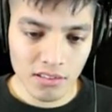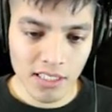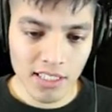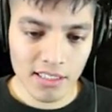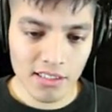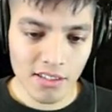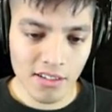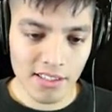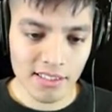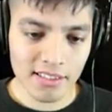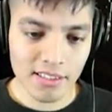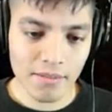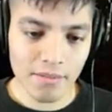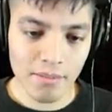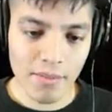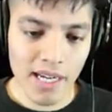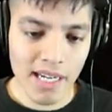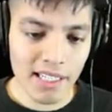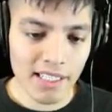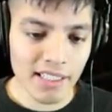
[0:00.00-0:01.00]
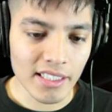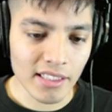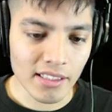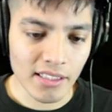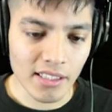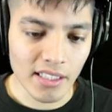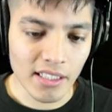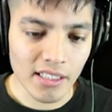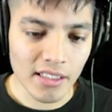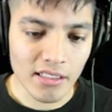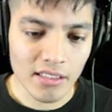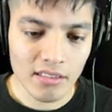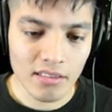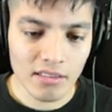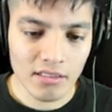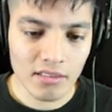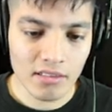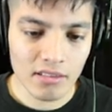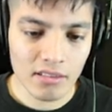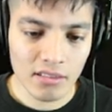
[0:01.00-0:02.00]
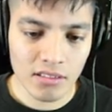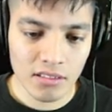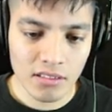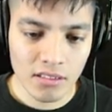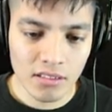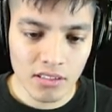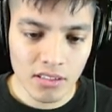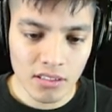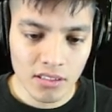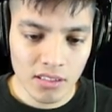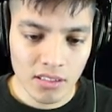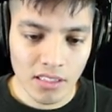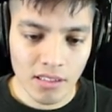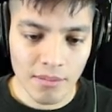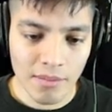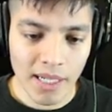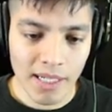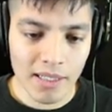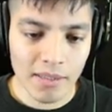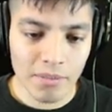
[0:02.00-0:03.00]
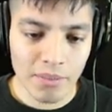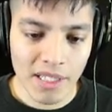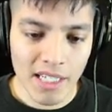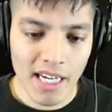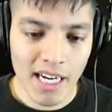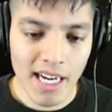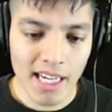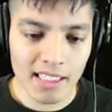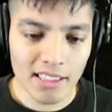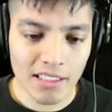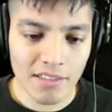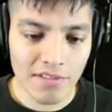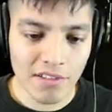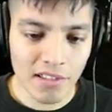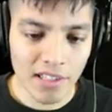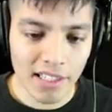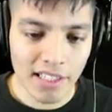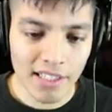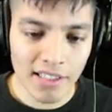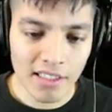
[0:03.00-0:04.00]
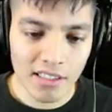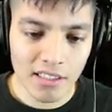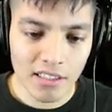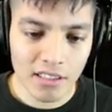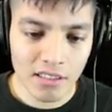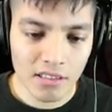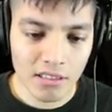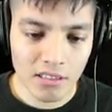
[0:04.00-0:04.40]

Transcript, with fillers: Okay, so there's a med kit there. That might be handy for later.